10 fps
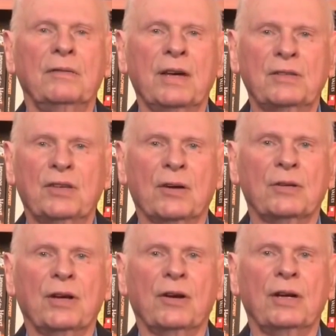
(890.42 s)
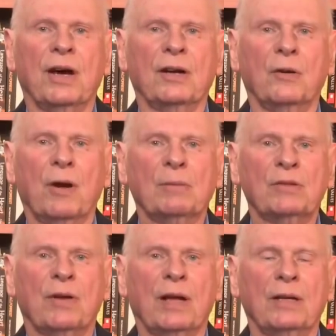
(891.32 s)
Defense Secretary Donald
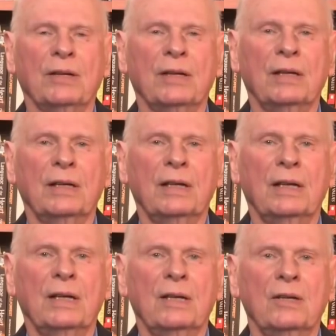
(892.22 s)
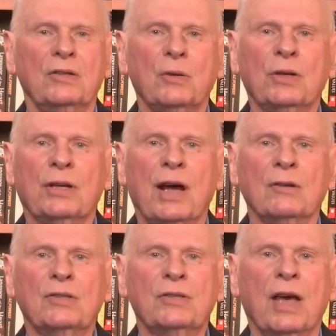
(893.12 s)
Rumsfeld soon
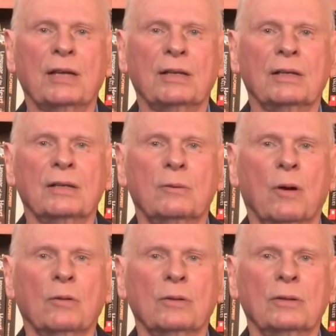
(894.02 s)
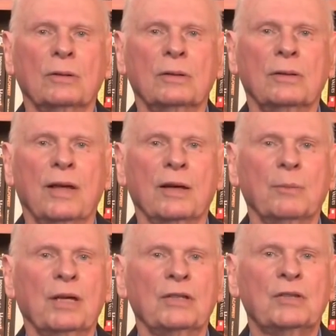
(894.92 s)
announced that, quote,
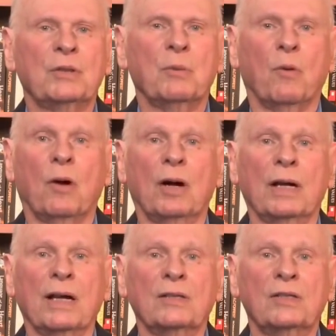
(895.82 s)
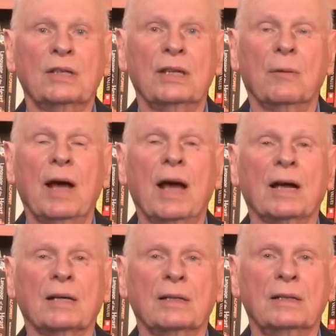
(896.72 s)
"that means war against
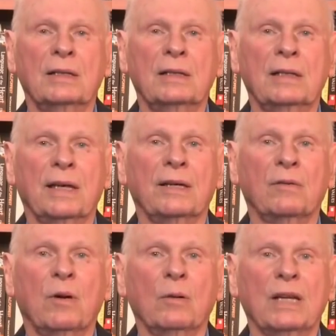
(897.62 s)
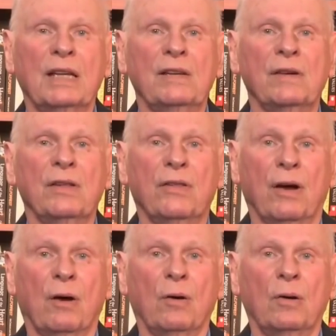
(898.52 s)
Iraq," end of quote, even
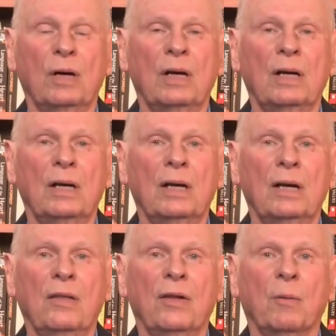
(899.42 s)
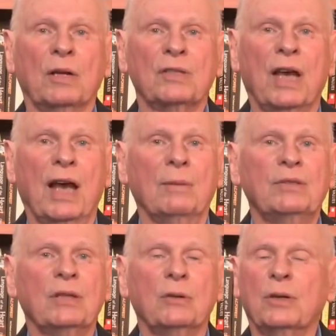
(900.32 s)
though there was
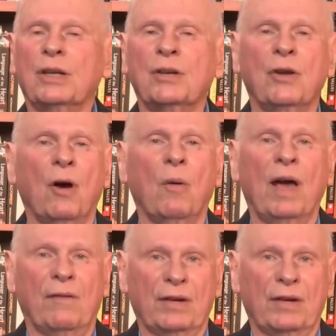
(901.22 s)
absolutely no